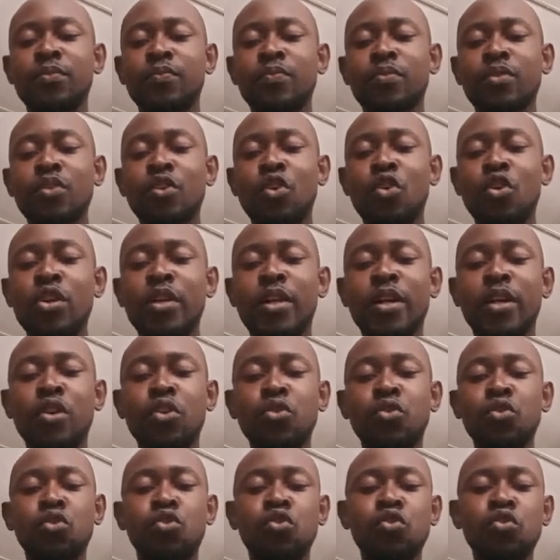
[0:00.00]
or you can also
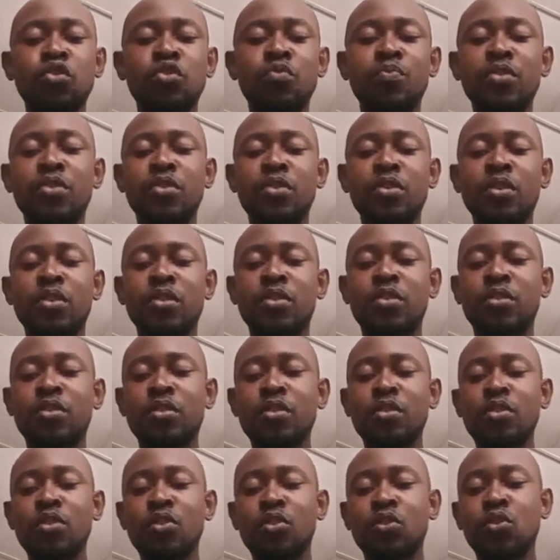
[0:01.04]
choose business.
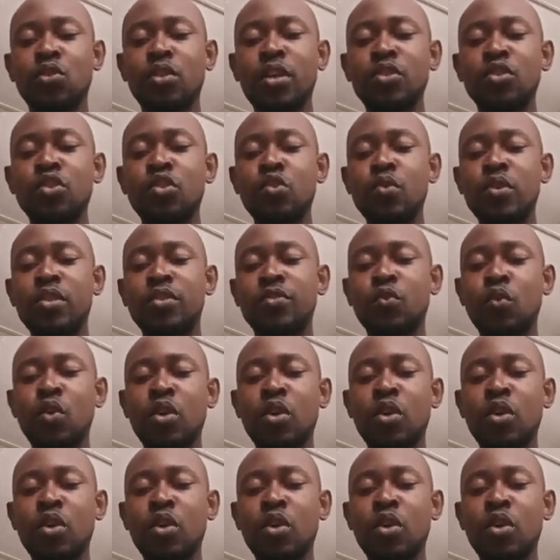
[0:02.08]
So let's go with wealth and